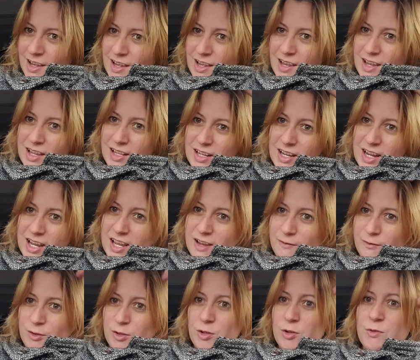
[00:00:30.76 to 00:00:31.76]
And I
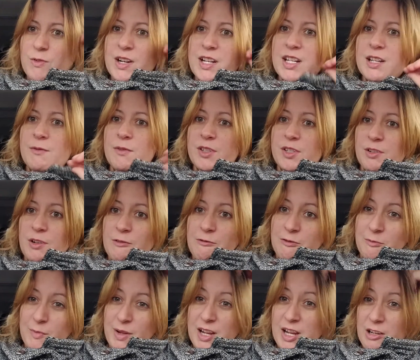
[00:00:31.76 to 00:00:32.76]
have no idea what's going on
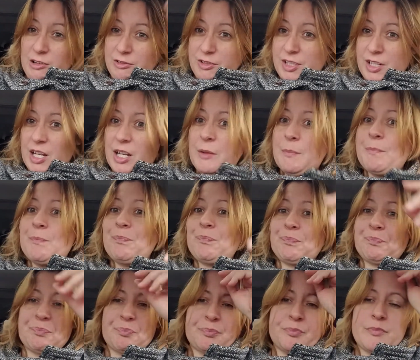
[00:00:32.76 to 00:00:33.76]
with my hair today.
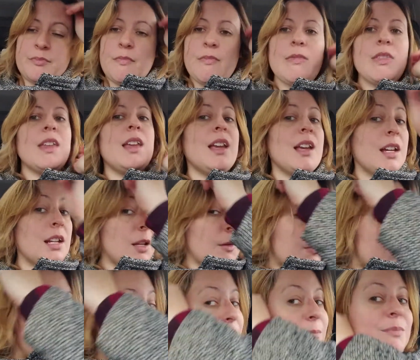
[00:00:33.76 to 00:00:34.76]

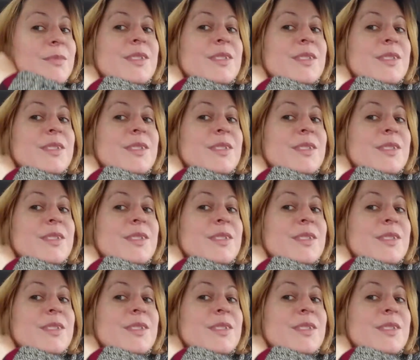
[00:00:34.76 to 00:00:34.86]
Anyway.